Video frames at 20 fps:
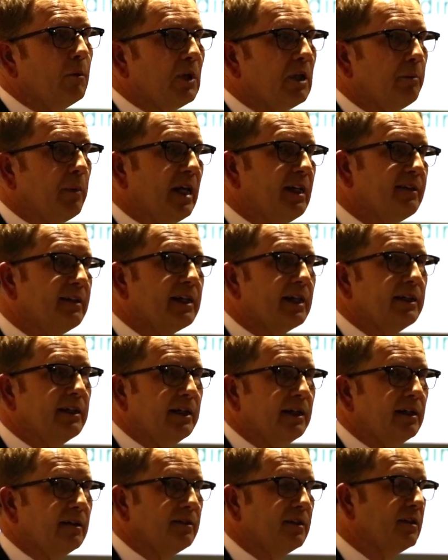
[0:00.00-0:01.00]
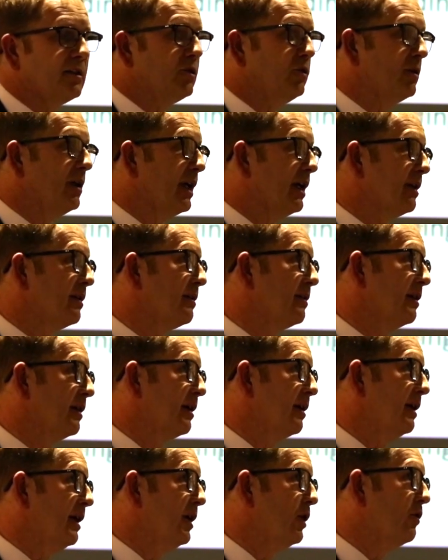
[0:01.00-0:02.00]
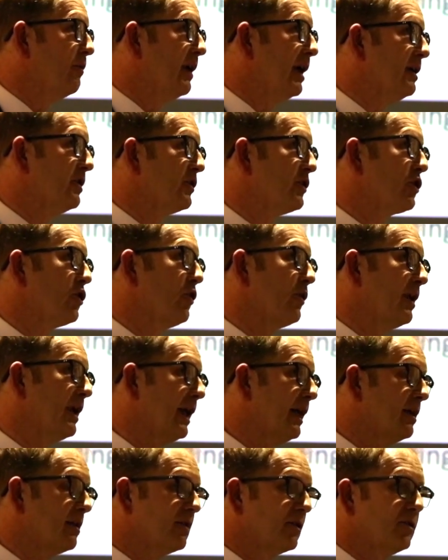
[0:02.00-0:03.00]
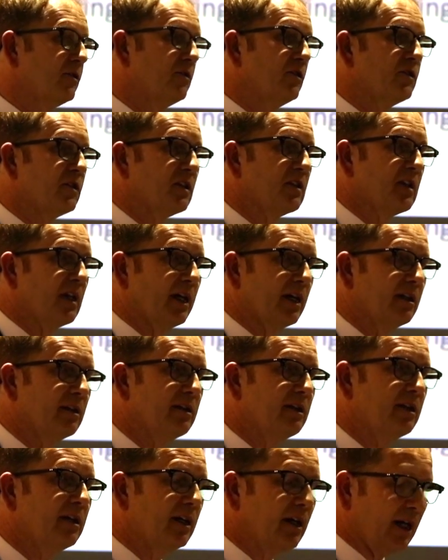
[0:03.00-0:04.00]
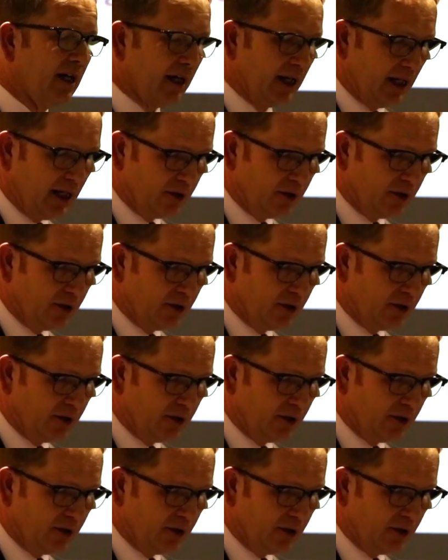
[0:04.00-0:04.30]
But the basic idea is to get innovators connected to society,